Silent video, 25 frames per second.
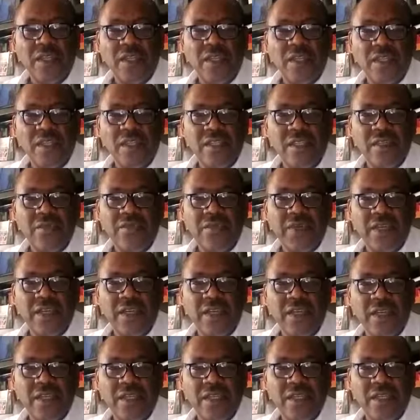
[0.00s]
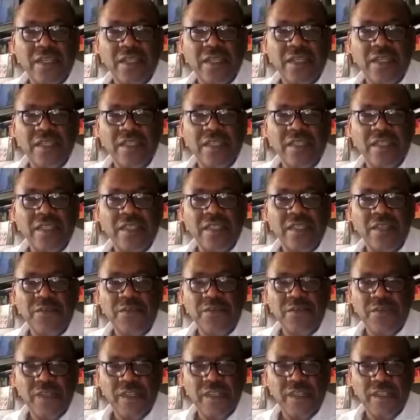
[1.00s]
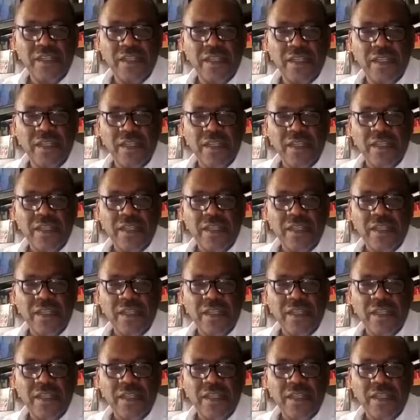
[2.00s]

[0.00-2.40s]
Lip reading: This is because it's different.